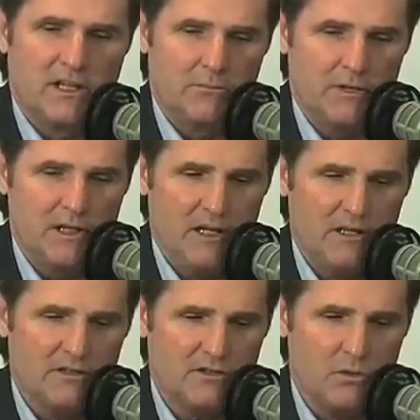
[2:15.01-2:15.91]
It
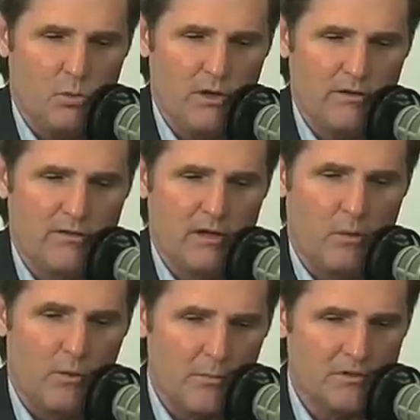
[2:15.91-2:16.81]
begins with a
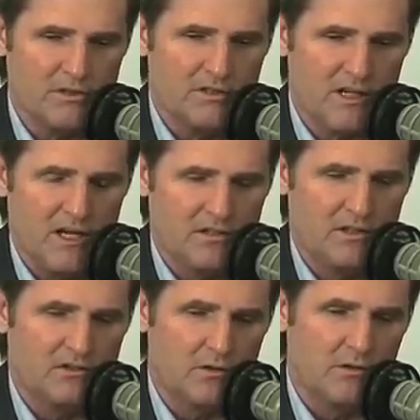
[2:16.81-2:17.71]

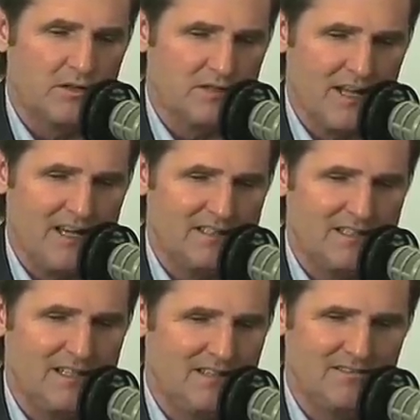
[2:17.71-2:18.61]
representation as early as
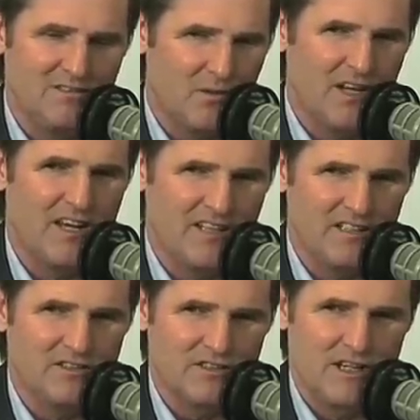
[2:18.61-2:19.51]
19 around
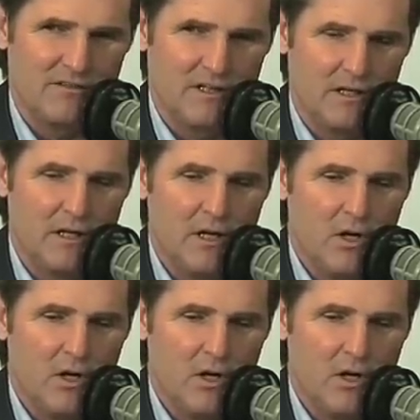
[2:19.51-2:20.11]
1970